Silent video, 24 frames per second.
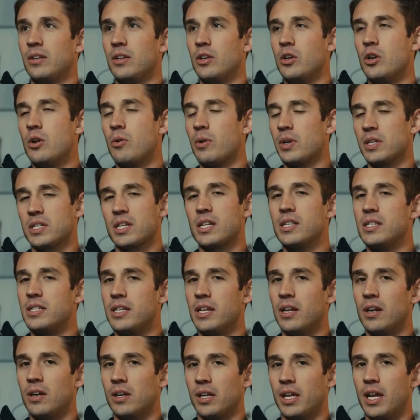no one else can see
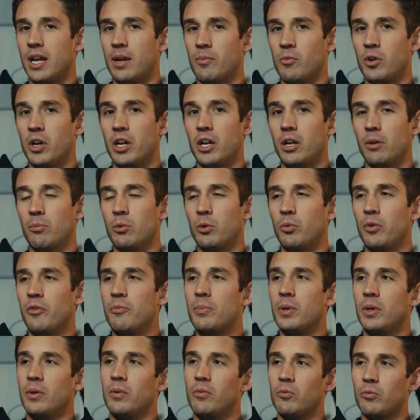it on camera here, but we've
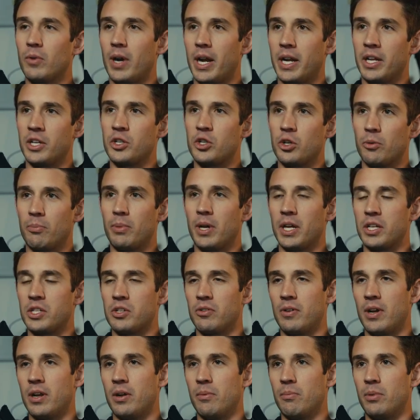been riding dirt bikes
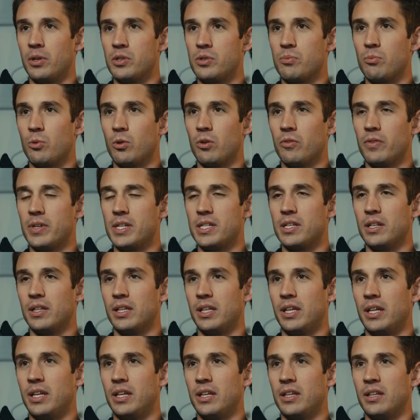around a bunch more
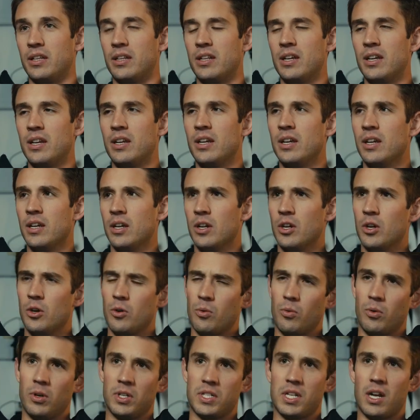recently, and
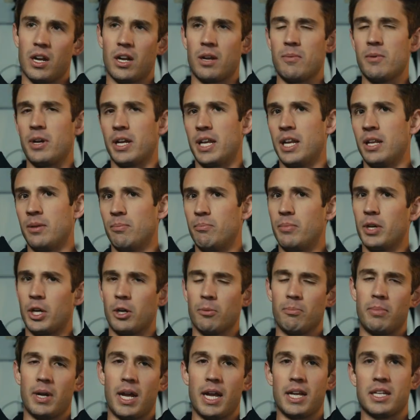we're all talking about getting bigger
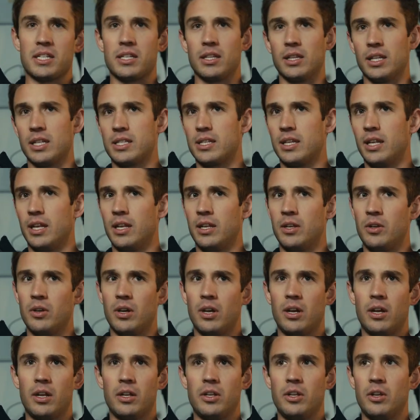bikes, and let's get
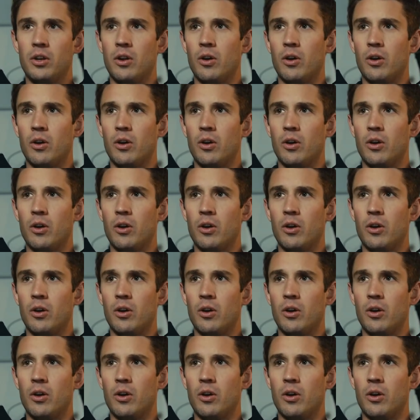into